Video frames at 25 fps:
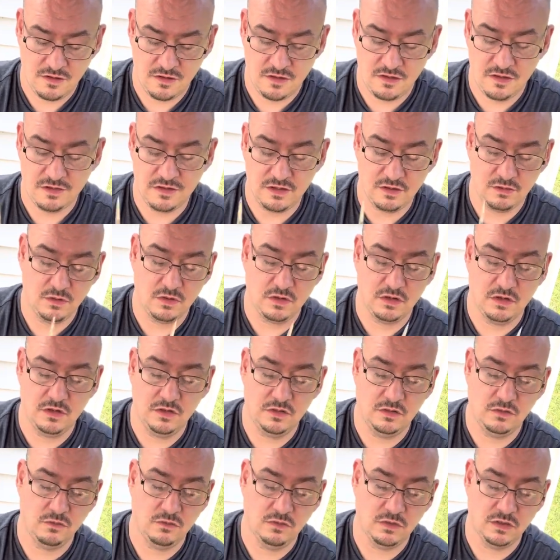I think we're going to
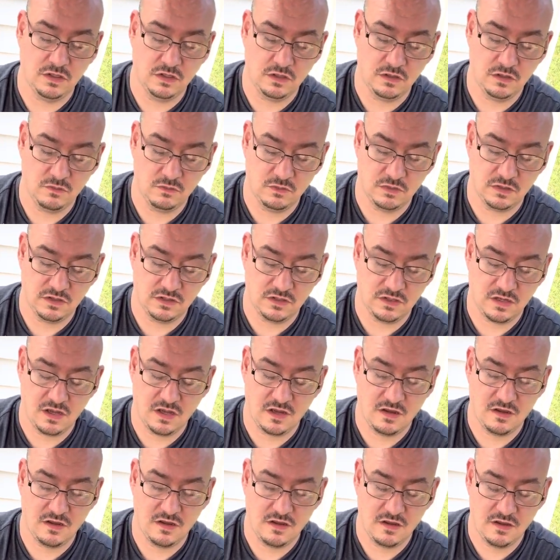do really good with this guy.
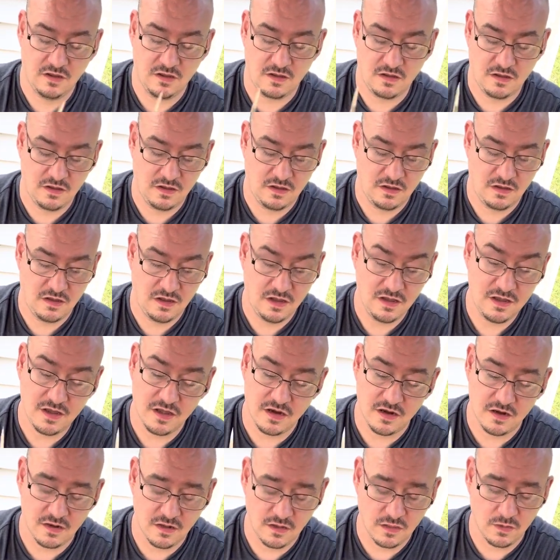I got
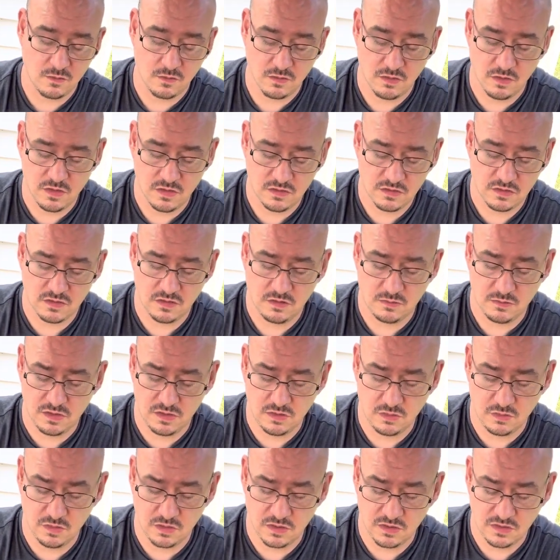another one that's going to be
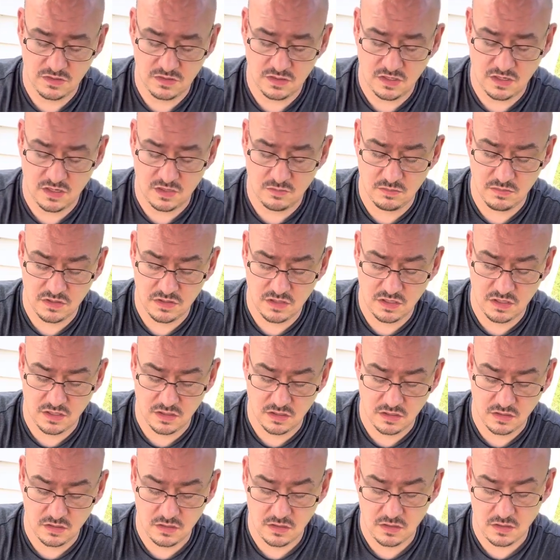doing the same thing.
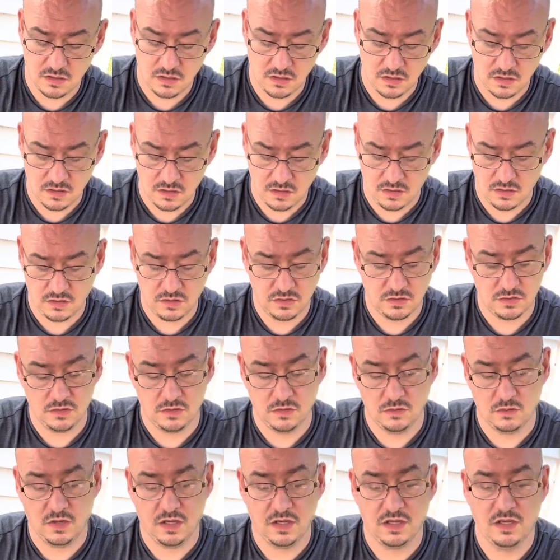So
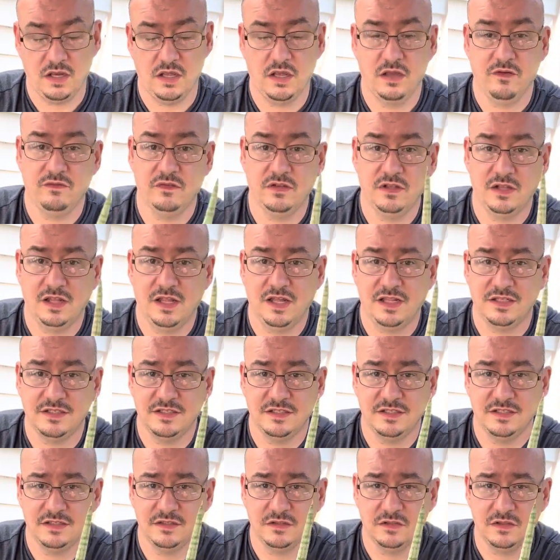I can have lots of
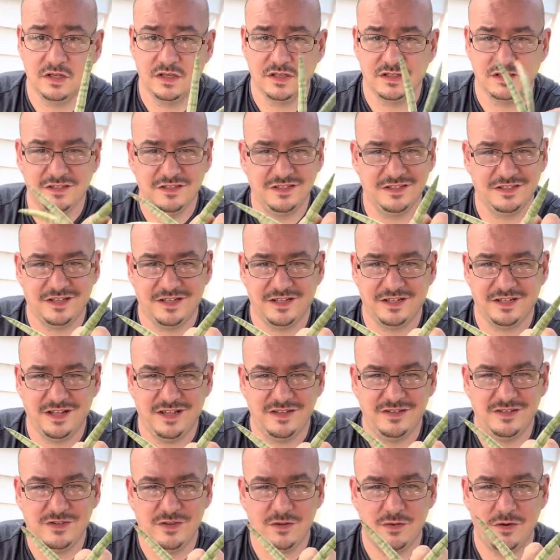these little guys. Look at that.
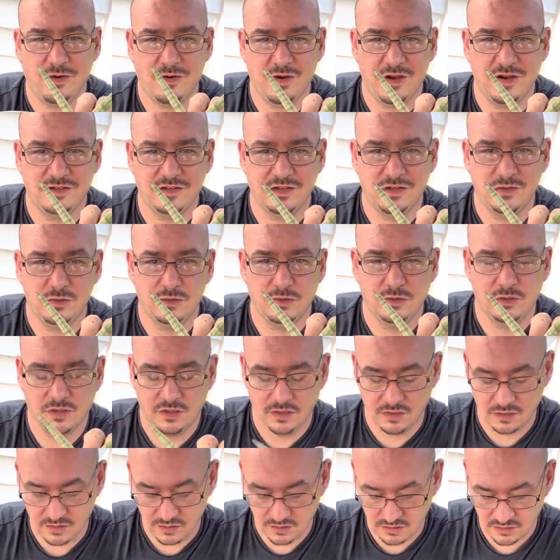That's so crazy cool
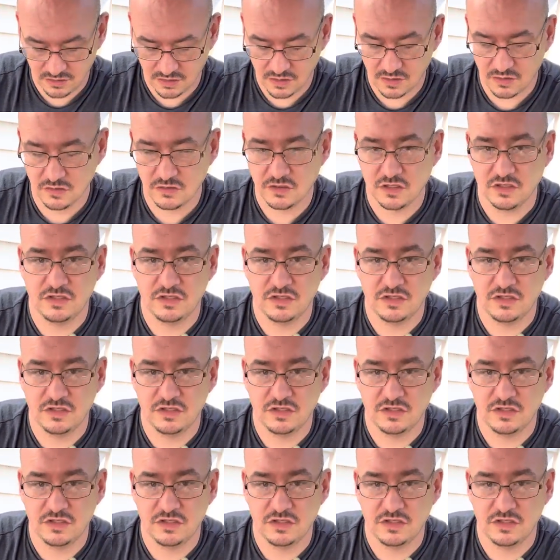looking. Kind of looks like a